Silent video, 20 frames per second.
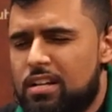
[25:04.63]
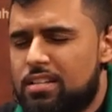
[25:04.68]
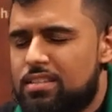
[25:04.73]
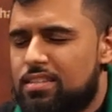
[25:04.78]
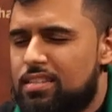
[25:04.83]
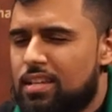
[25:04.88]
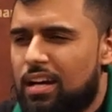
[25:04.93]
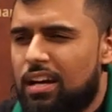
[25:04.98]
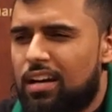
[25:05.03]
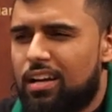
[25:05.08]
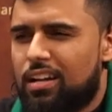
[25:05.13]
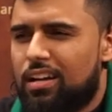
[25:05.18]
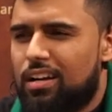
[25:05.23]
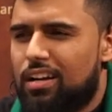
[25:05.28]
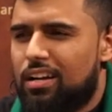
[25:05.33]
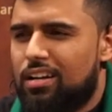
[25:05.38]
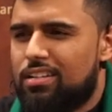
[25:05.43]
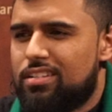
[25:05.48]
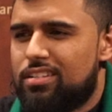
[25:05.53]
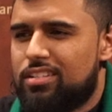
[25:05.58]

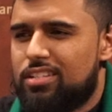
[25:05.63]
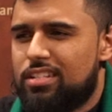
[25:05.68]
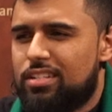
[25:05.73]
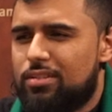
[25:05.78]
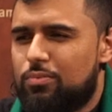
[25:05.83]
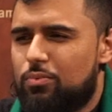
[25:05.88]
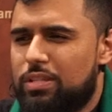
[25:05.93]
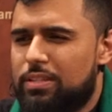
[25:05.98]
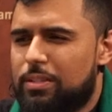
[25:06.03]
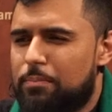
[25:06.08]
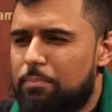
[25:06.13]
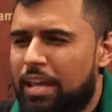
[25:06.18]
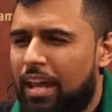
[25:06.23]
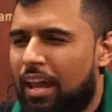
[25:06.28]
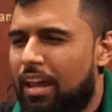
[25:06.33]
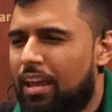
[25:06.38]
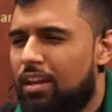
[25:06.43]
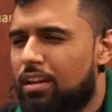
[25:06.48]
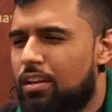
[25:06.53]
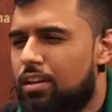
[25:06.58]
Zahra, she with
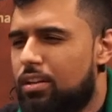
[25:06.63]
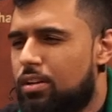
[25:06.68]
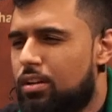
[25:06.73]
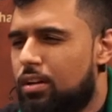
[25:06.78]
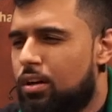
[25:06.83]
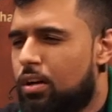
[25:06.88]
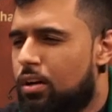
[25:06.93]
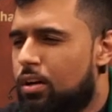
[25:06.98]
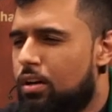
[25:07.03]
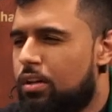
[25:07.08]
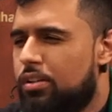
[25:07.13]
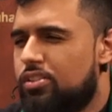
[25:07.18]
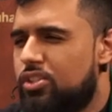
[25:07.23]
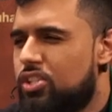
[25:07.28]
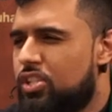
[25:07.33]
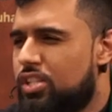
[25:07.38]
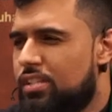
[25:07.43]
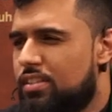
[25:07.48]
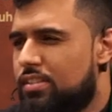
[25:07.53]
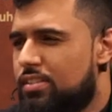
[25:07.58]
pain in her heart,
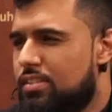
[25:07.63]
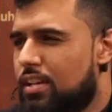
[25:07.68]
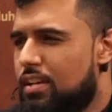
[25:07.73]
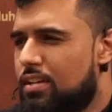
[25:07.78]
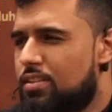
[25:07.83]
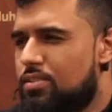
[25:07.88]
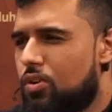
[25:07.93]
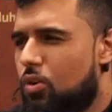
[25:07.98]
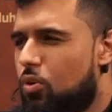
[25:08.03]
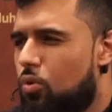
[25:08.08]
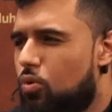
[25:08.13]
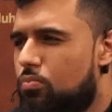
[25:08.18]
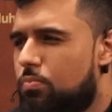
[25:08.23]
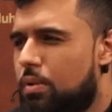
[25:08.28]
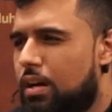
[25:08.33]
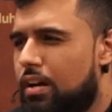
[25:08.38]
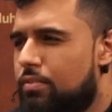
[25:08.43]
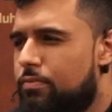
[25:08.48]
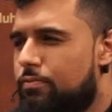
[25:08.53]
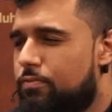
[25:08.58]
she says, Oh
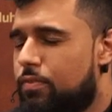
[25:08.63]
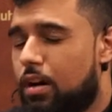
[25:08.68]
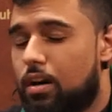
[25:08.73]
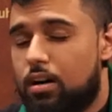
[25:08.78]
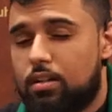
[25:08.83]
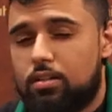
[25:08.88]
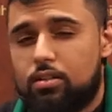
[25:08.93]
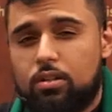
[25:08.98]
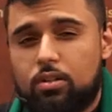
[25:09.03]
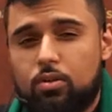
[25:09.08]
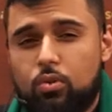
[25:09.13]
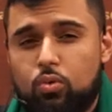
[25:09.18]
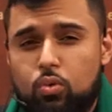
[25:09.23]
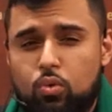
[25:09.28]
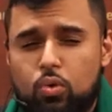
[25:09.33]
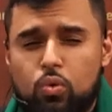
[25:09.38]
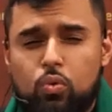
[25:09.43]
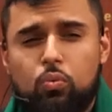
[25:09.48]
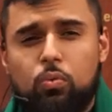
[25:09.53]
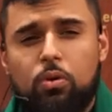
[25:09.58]
my father,
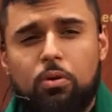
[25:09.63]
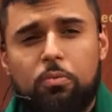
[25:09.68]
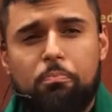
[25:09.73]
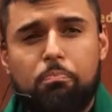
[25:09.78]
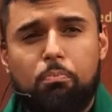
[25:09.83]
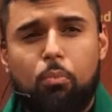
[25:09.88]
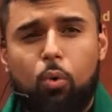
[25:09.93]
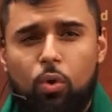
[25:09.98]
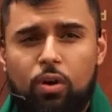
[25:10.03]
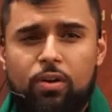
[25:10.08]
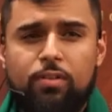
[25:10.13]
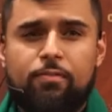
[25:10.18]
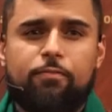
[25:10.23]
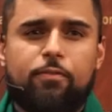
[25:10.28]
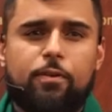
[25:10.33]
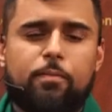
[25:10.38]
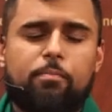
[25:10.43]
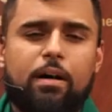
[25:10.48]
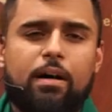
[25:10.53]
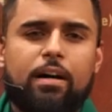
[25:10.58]
who will mourn
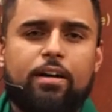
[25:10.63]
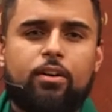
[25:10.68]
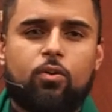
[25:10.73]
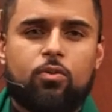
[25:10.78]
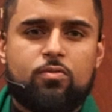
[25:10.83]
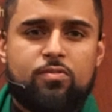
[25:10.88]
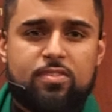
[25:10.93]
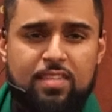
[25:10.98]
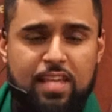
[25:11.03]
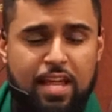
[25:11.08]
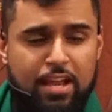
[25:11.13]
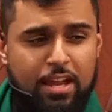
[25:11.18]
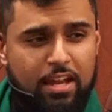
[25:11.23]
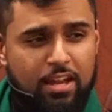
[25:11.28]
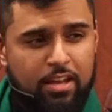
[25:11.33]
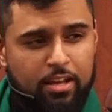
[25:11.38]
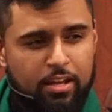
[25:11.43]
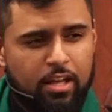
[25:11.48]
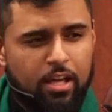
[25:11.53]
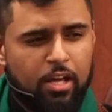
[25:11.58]
for my
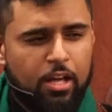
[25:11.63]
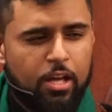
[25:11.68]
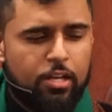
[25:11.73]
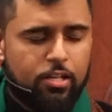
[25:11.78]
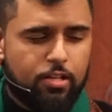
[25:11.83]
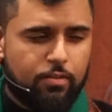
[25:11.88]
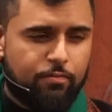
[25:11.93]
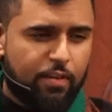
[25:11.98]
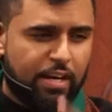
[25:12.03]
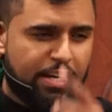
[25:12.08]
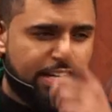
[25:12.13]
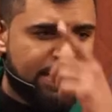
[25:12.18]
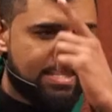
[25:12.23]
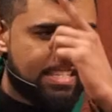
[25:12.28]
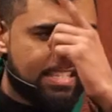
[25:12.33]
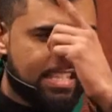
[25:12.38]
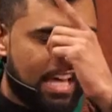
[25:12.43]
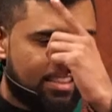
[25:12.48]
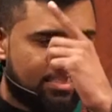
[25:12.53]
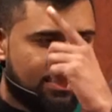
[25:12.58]
Hussein? You find
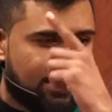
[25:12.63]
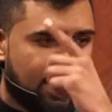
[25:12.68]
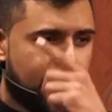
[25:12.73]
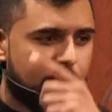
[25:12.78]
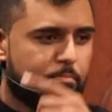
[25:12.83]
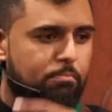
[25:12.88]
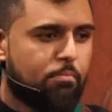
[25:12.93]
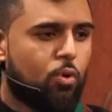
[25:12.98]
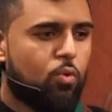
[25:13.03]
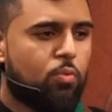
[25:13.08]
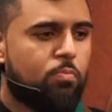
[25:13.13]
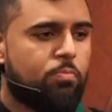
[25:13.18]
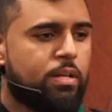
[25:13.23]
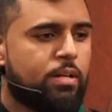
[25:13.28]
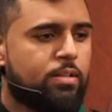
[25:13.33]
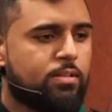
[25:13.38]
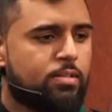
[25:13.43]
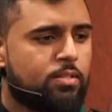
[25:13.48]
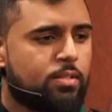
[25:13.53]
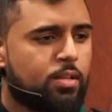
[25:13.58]
it's at that
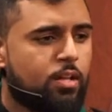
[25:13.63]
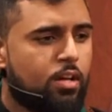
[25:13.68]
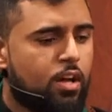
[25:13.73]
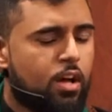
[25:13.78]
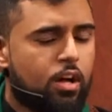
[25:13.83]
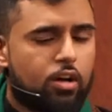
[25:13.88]
moment.